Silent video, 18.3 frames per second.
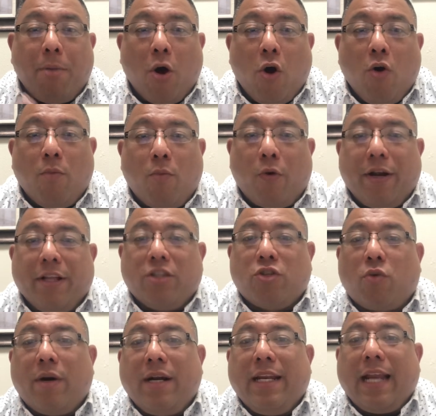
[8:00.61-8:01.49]
boom, we're in
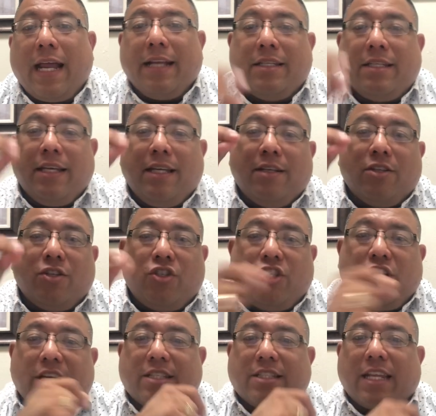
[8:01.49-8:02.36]
2019,
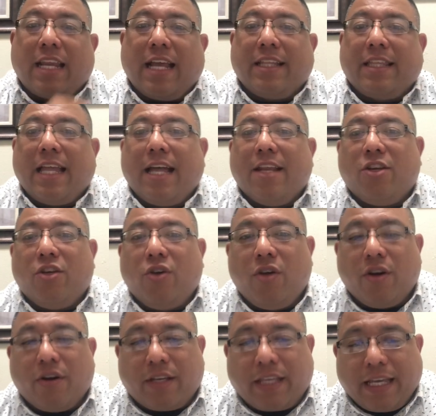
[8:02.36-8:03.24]
just like that. New
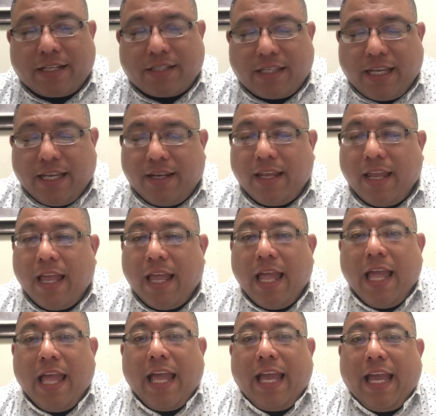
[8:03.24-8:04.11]
year kicks in.
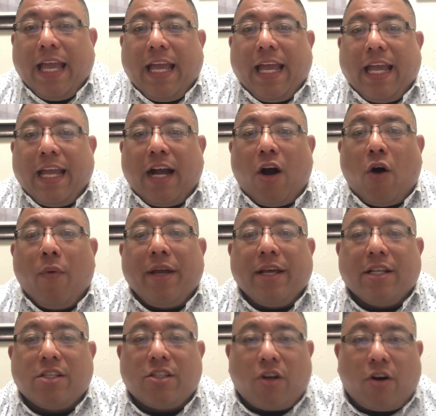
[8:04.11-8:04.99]
And how are
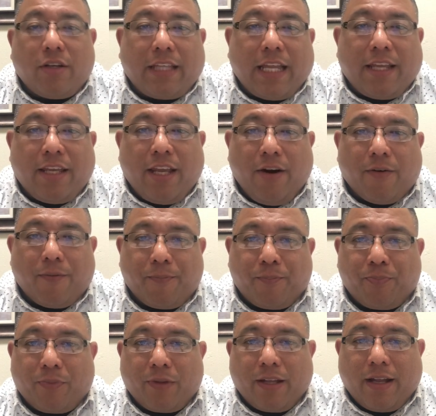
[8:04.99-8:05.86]
we going to start that year?
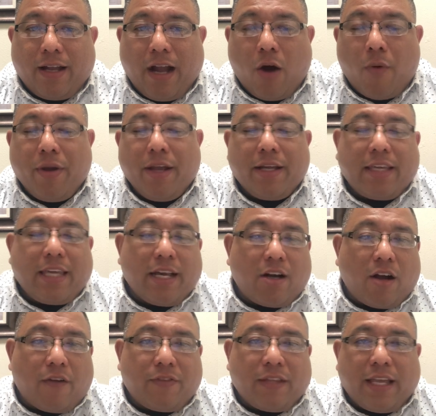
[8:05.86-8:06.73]
How are we going to
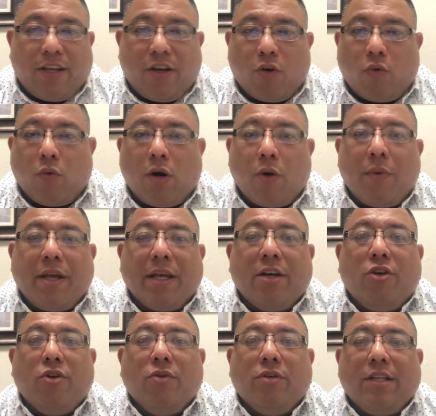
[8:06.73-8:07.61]
kick off that year? What are we
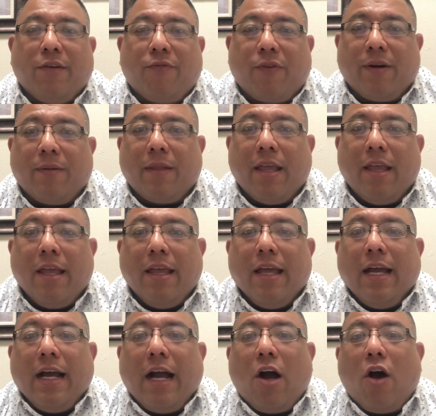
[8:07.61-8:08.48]
going to do different?
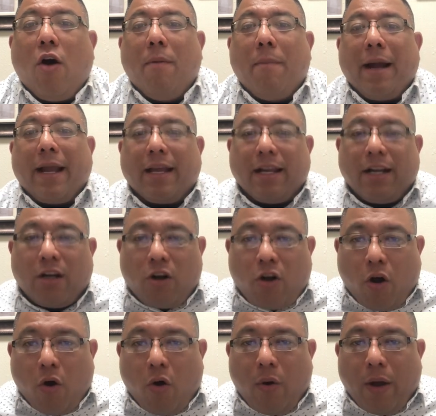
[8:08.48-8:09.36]
How am I going to
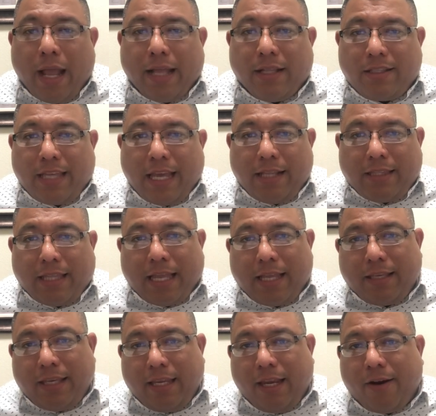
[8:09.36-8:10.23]
go and take
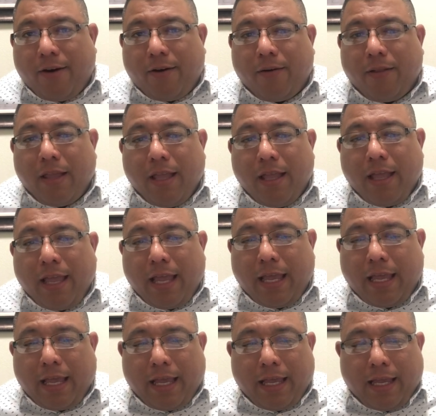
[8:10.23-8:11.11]
that year
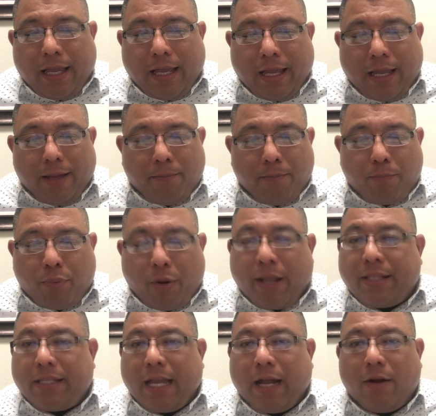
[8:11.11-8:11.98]
and
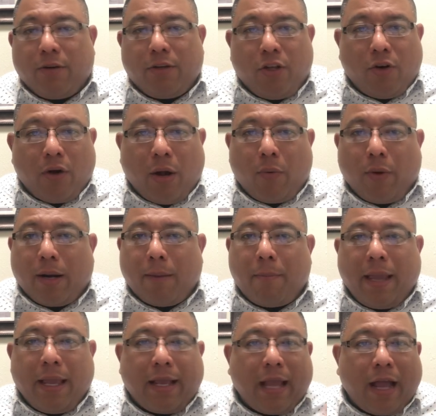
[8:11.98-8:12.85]
break down, I want
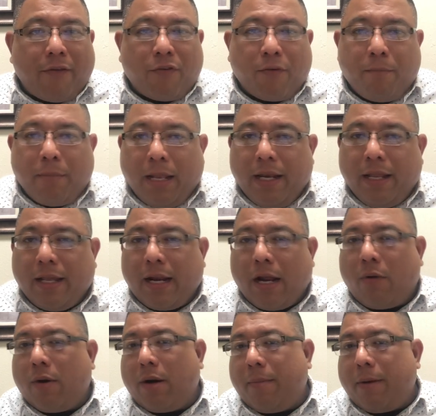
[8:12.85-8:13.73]
to make $500,000.
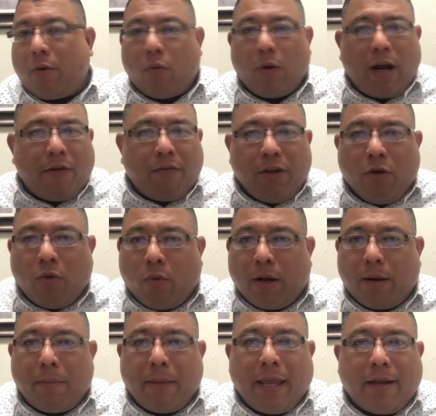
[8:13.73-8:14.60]
I want to make whatever you
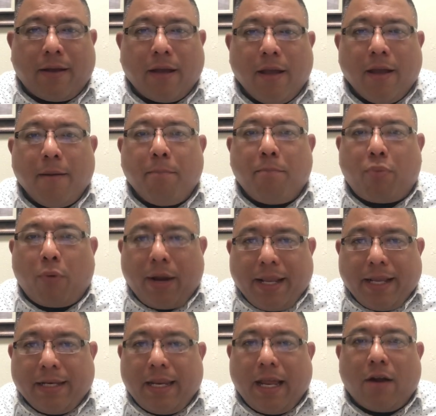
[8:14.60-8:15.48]
want to make.
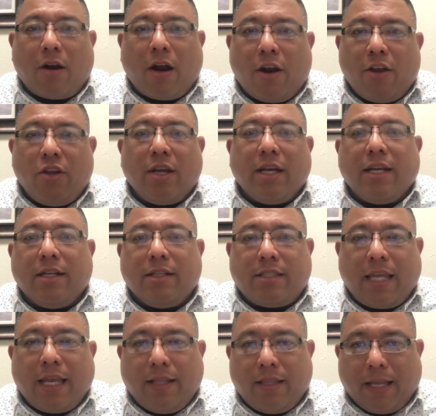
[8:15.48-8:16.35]
Break it down. How are you going to
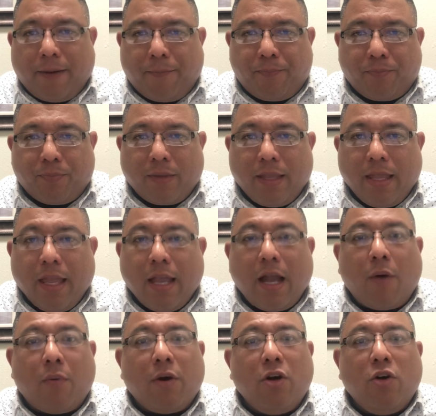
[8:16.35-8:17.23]
attain that?
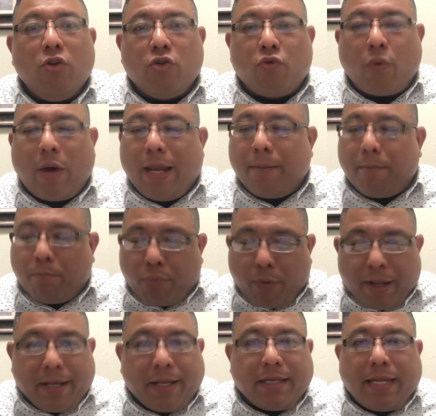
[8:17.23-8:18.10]
I want to lose weight.
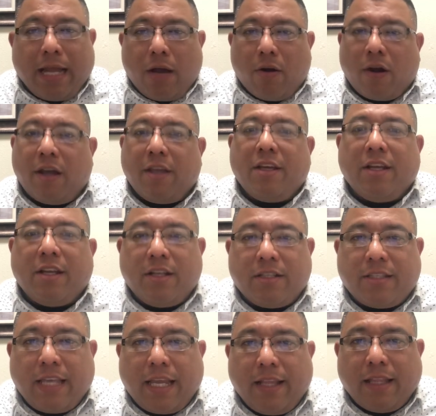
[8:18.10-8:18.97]
Break it down. How are you going
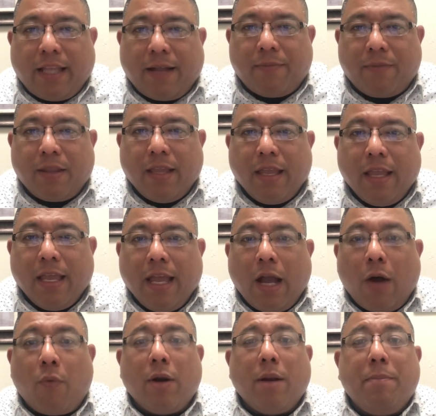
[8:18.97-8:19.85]
to attain that?
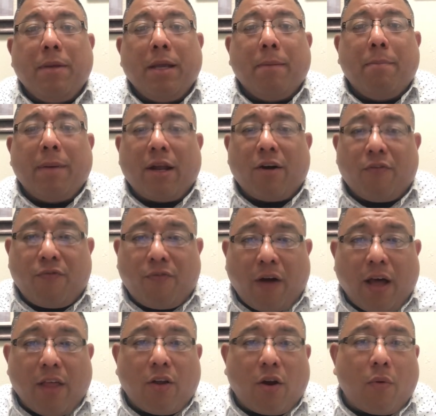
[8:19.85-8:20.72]
I want to be a better
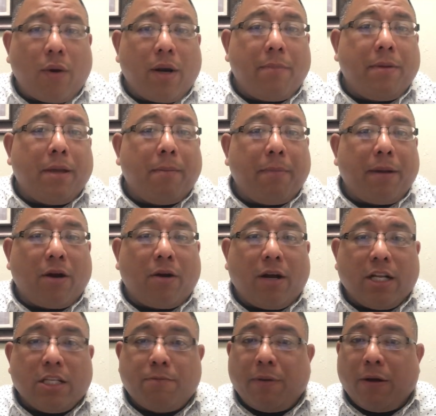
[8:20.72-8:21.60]
father. I want to be a better
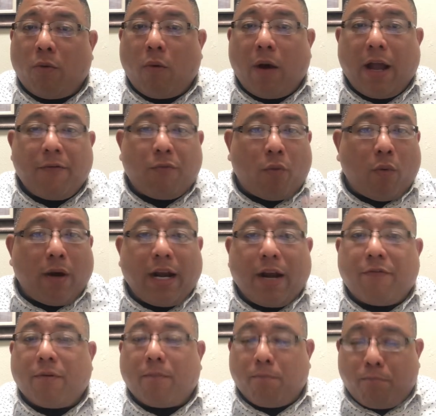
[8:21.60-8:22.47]
husband, wife,
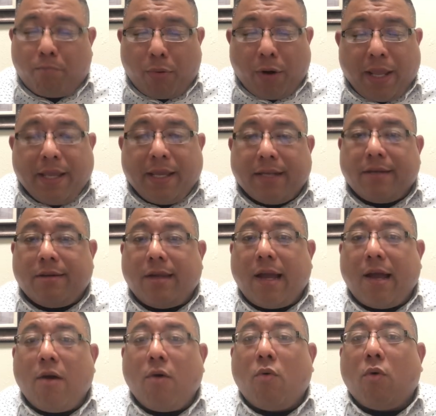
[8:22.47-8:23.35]
whatever. Break it
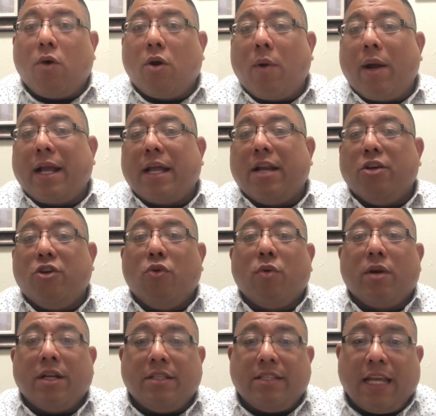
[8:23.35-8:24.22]
down. What do I got to
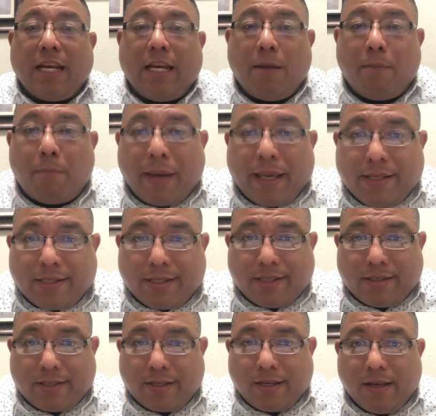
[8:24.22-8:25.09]
do on a daily
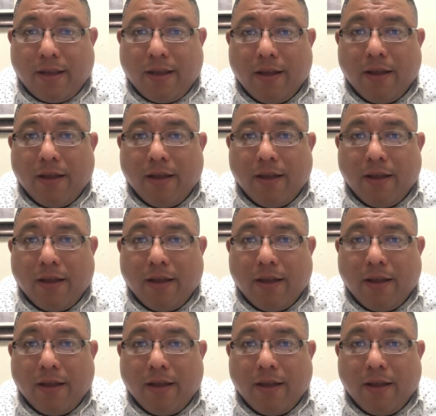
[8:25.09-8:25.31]
basis?